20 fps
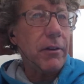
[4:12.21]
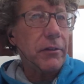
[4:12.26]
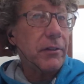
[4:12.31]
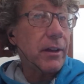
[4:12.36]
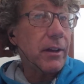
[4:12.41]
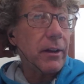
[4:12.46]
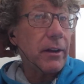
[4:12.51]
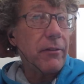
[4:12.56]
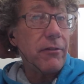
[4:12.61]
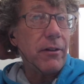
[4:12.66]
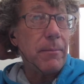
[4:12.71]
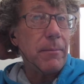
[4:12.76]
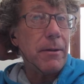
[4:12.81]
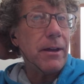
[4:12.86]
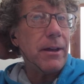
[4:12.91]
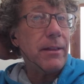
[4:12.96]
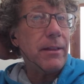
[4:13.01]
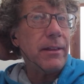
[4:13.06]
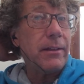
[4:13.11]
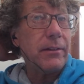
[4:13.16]
doing the
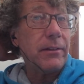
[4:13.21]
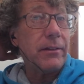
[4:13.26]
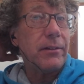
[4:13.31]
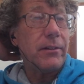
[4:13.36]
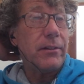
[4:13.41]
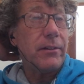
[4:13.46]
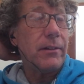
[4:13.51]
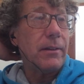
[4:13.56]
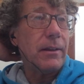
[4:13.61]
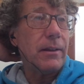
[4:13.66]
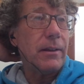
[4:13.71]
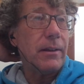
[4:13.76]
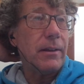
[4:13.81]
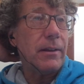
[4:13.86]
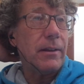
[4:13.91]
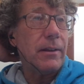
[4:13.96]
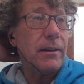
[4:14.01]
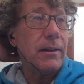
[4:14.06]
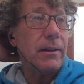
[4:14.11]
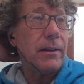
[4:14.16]
cross-country bit,
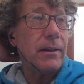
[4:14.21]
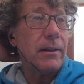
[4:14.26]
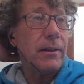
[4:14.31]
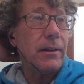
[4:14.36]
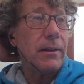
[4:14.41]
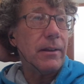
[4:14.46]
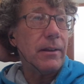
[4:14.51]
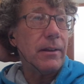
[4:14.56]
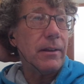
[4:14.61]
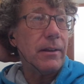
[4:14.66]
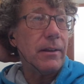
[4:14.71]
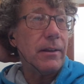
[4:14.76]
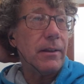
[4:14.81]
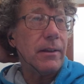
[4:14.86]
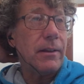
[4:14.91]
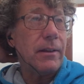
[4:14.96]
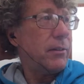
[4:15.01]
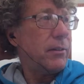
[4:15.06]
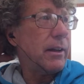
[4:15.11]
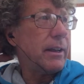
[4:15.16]
I describe
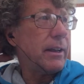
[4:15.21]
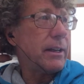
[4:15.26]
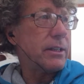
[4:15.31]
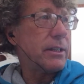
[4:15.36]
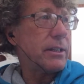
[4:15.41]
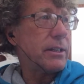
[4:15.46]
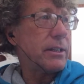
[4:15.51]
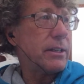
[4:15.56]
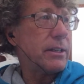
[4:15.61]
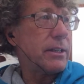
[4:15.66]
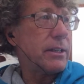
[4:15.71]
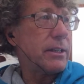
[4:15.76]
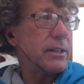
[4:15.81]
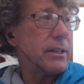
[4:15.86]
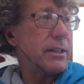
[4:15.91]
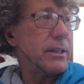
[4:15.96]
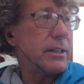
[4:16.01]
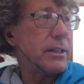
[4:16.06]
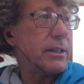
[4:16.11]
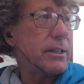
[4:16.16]
that as like
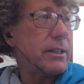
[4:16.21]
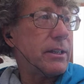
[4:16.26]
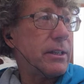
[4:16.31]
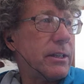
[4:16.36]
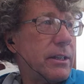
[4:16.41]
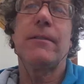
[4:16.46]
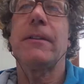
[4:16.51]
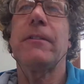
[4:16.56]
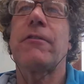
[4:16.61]
chess. You're